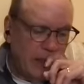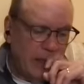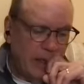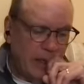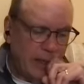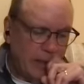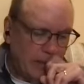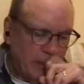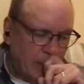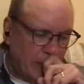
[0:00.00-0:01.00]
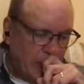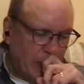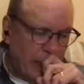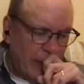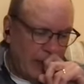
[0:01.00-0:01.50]
and
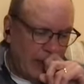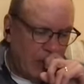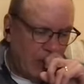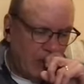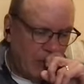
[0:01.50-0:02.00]
and how